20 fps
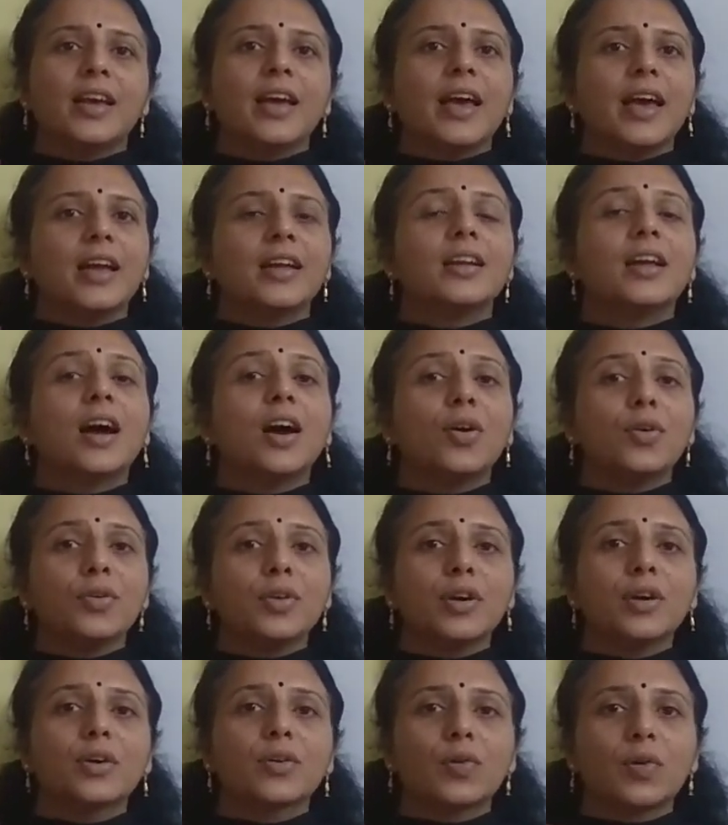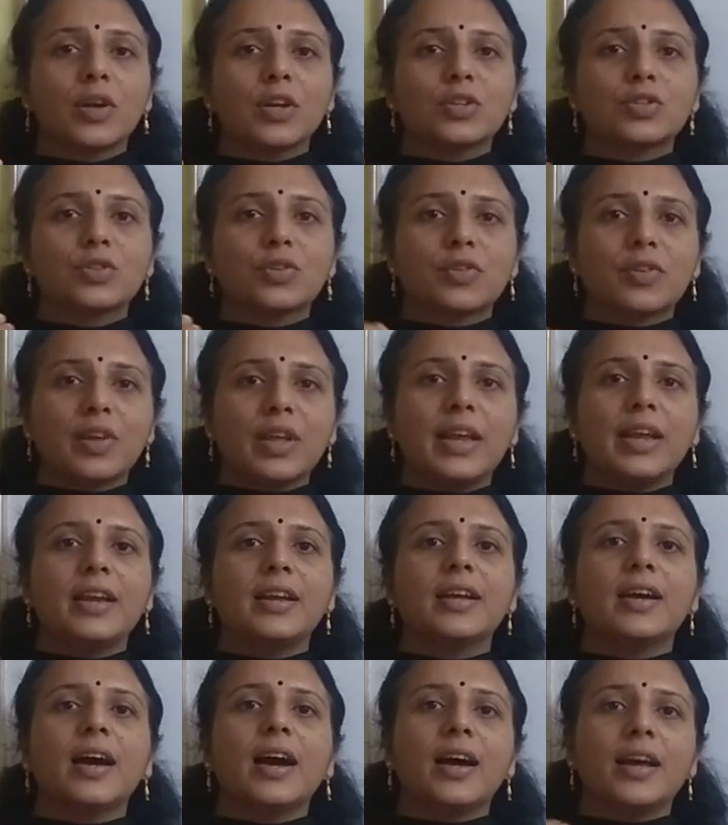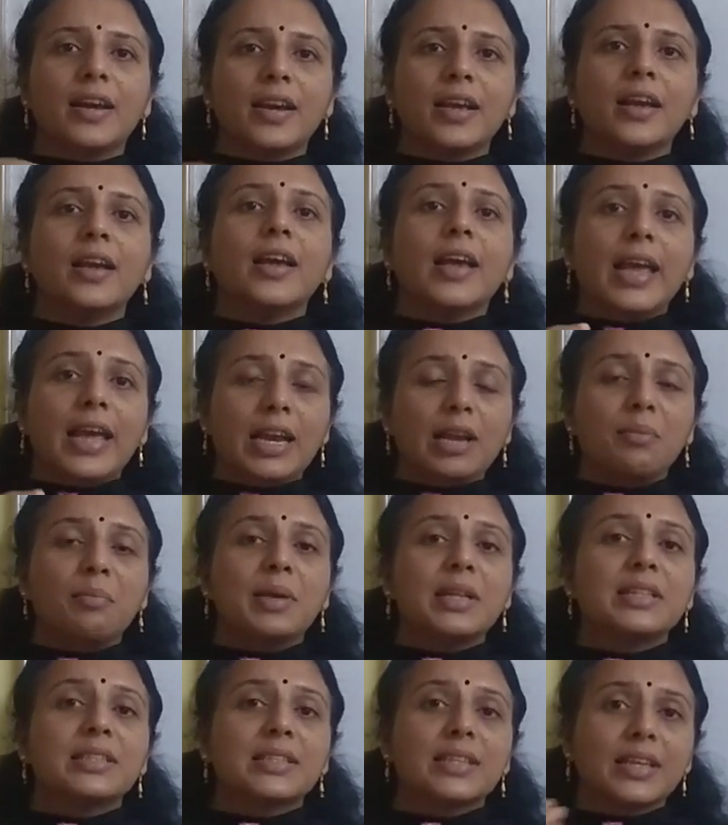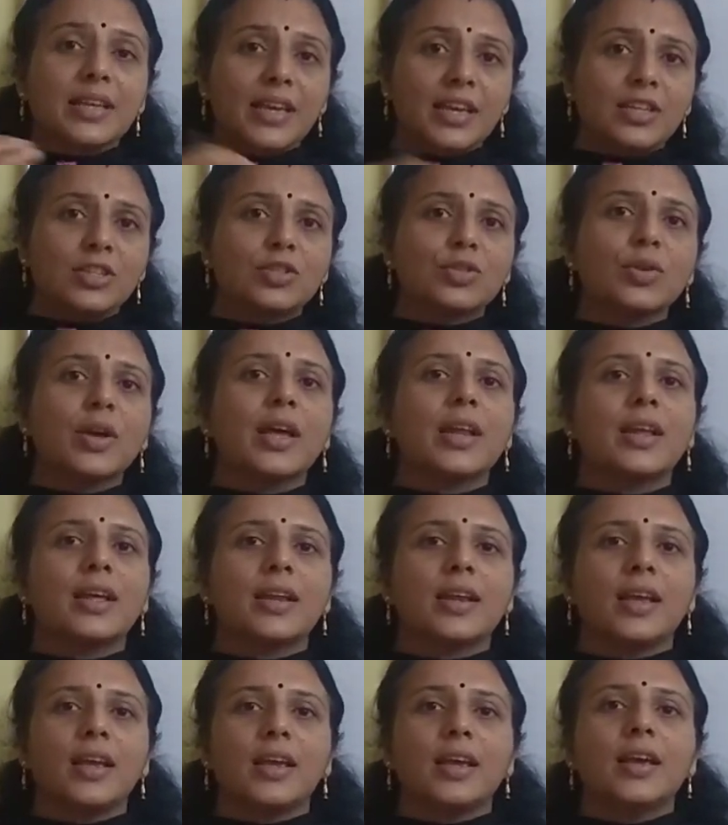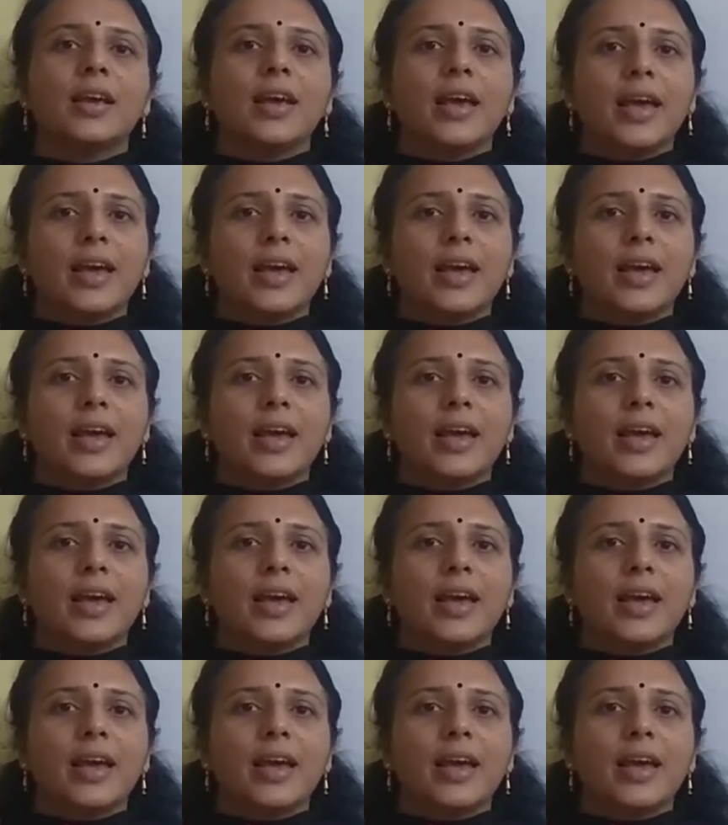and how you are going to read array elements into an array,